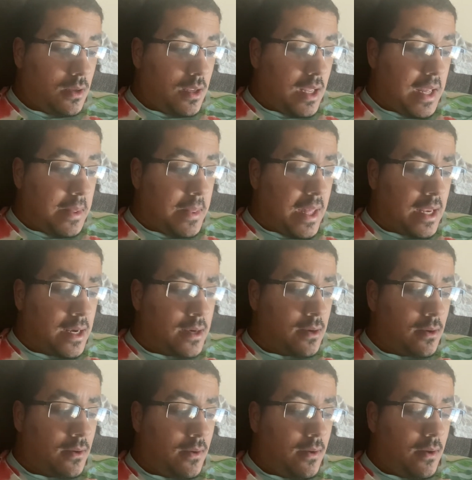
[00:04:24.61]
And
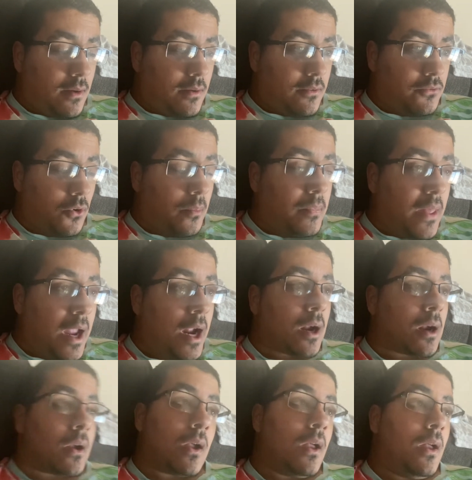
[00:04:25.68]
then from
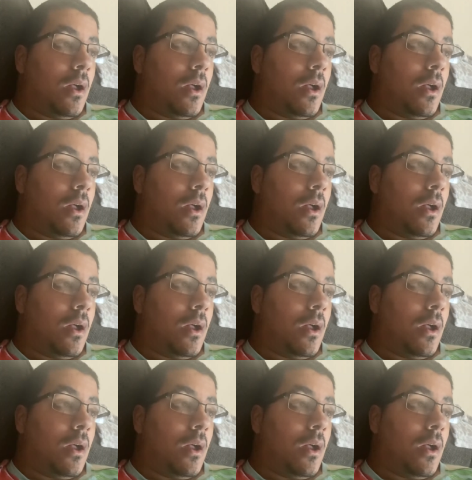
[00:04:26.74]
there,